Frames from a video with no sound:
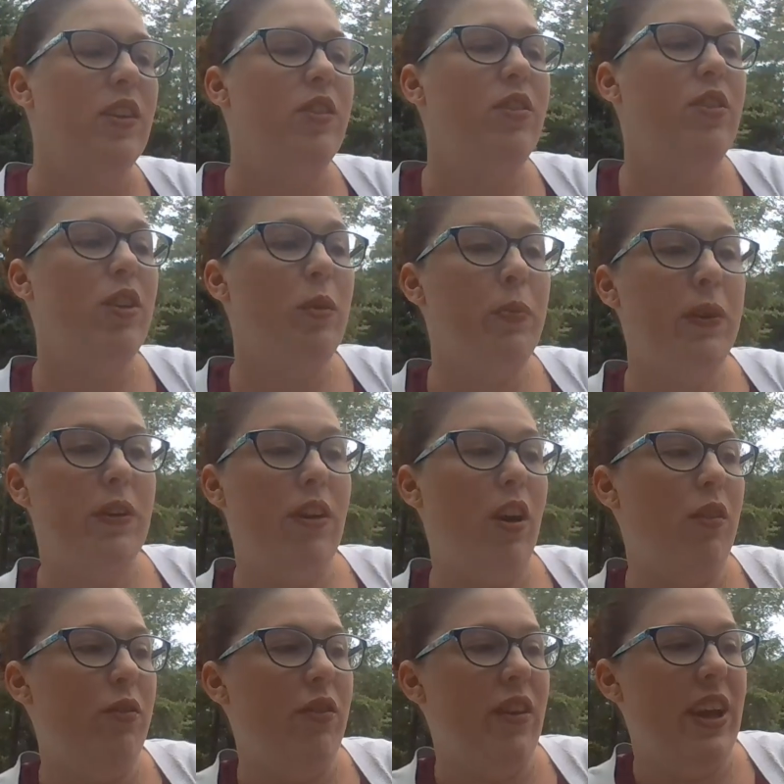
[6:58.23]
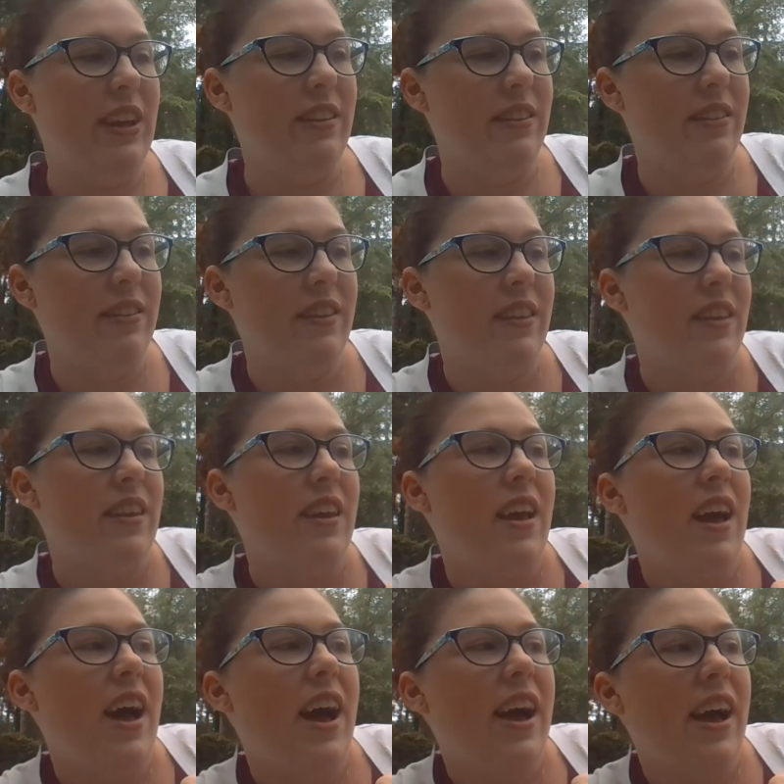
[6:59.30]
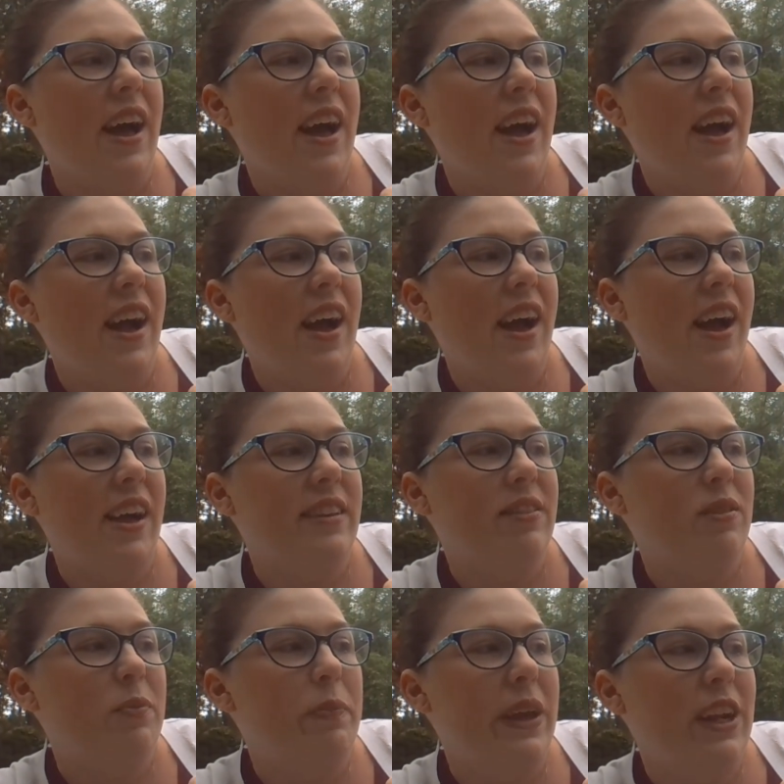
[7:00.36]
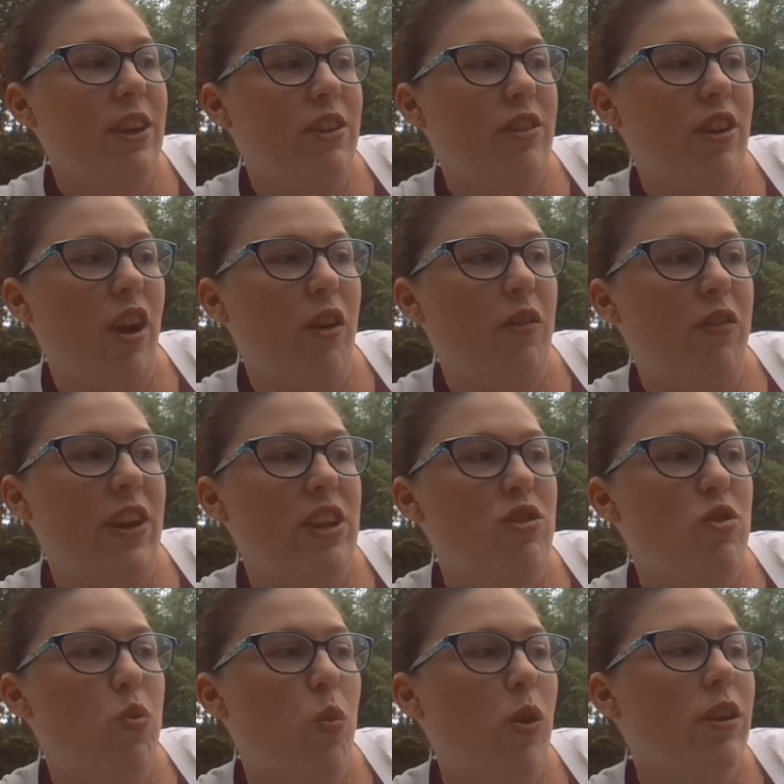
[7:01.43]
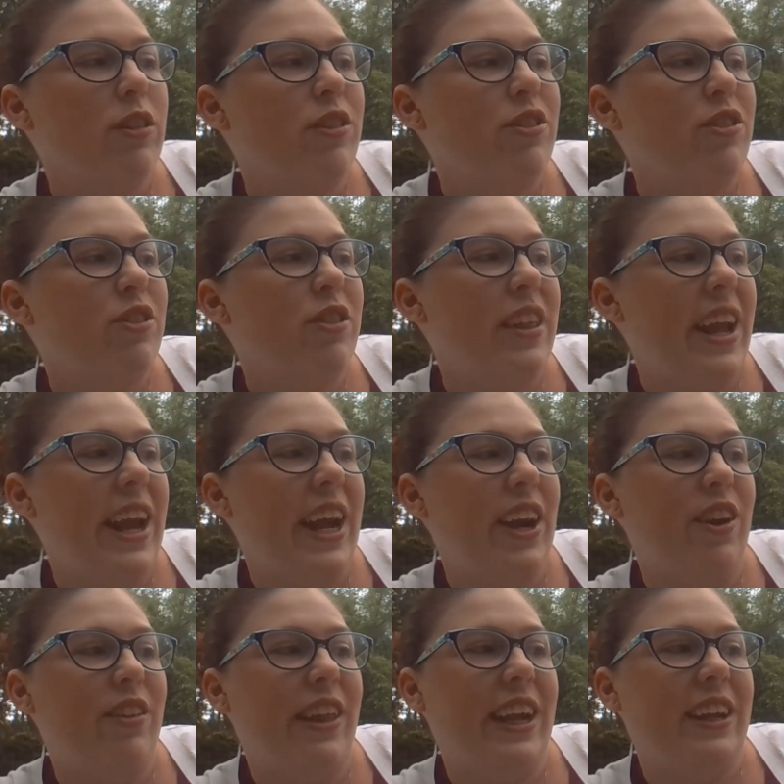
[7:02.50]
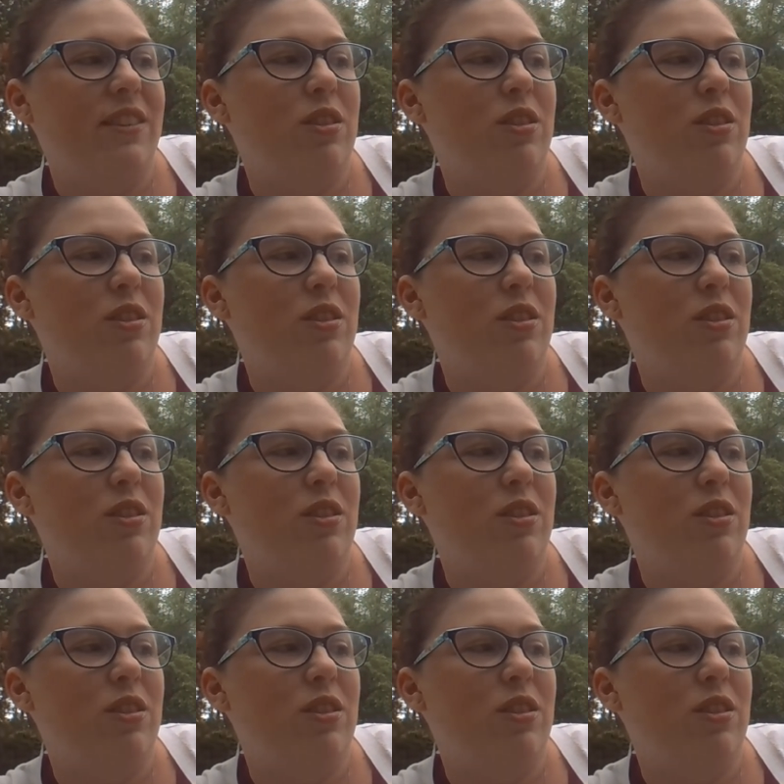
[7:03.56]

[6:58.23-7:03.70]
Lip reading: Super dolphins. A spinner dolphin twirls through the air like a